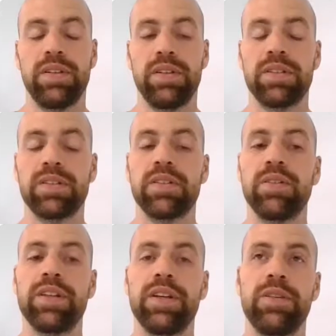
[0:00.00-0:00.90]

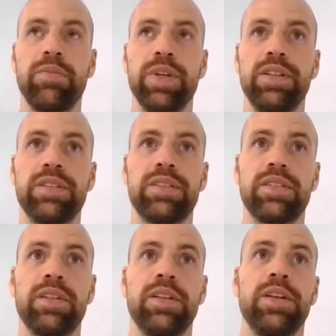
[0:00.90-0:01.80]
So that
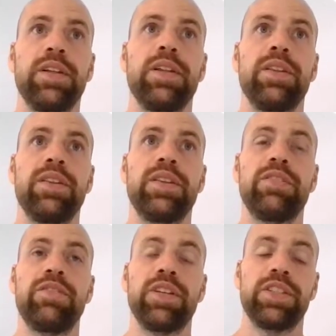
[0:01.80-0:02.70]
means the
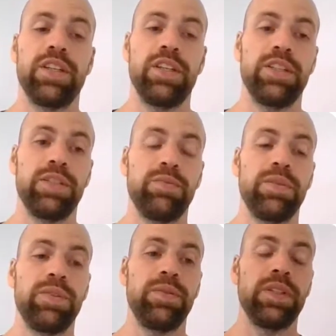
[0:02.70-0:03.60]
differentiation
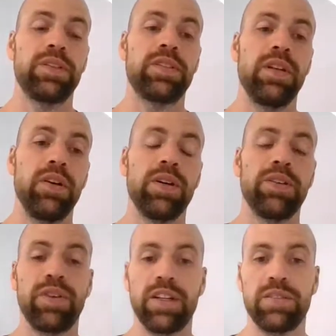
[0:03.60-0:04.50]
between slow
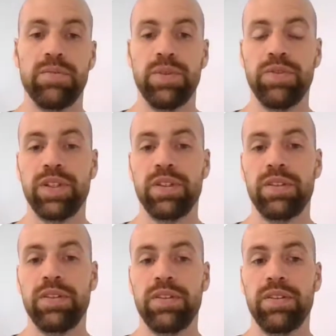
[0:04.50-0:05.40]
and
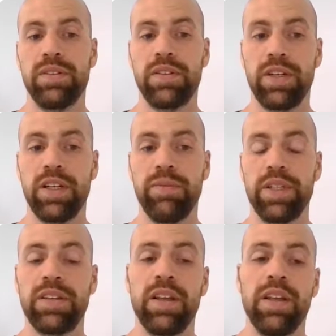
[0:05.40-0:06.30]
fast-moving
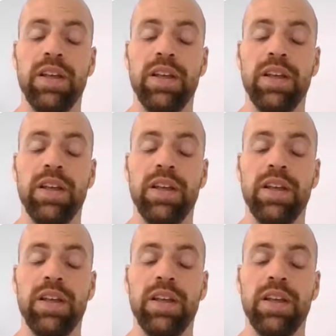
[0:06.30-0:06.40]
environments.